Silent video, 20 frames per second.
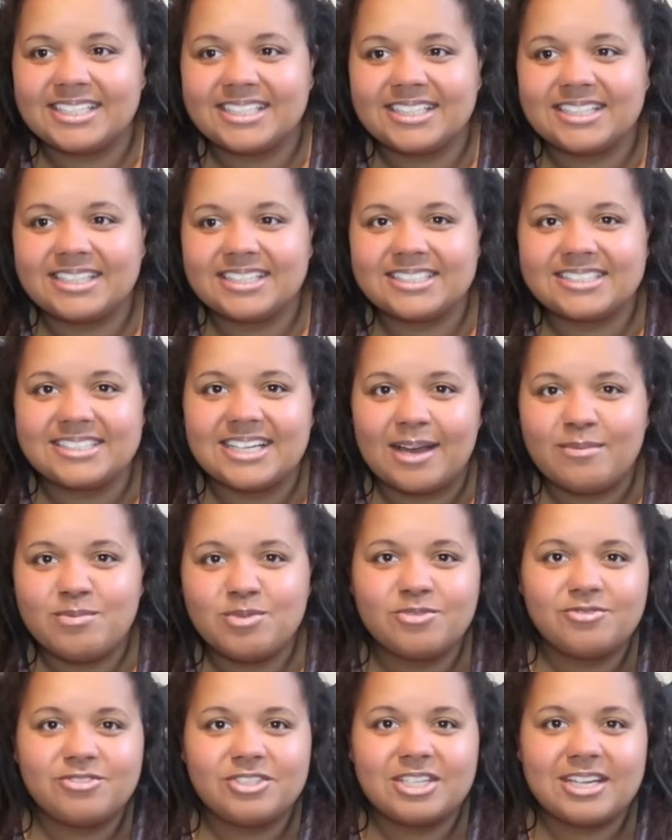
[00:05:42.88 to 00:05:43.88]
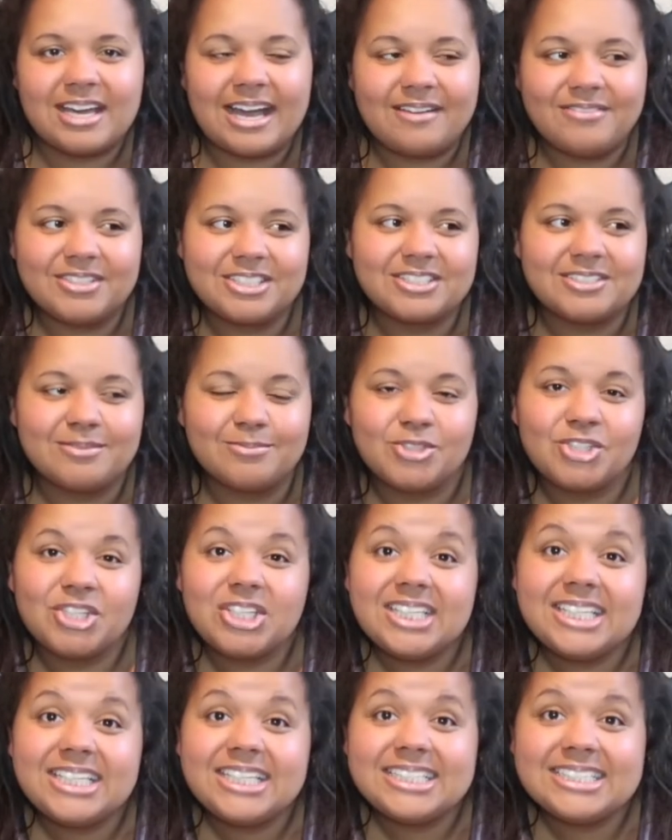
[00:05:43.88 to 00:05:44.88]
this time of year having some
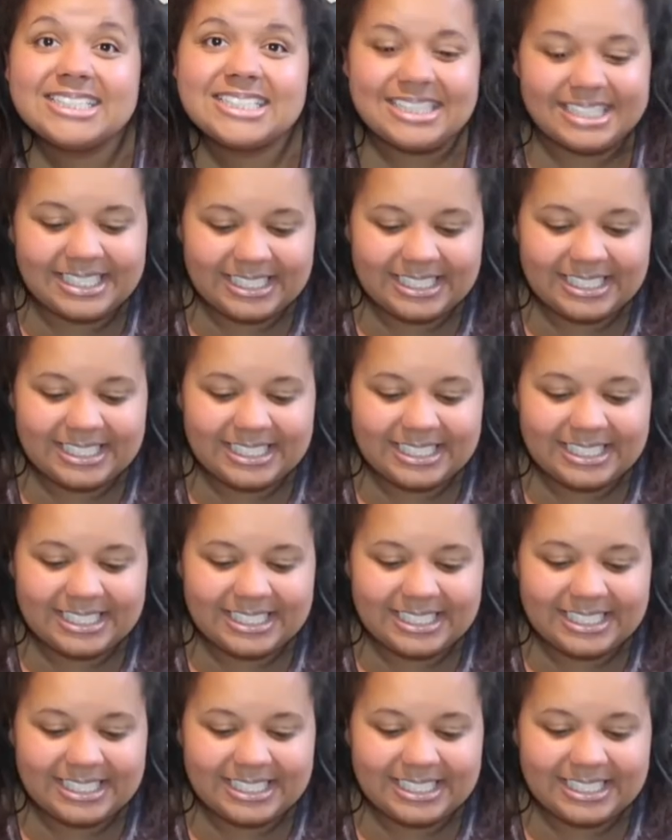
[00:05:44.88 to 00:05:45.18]
cookies and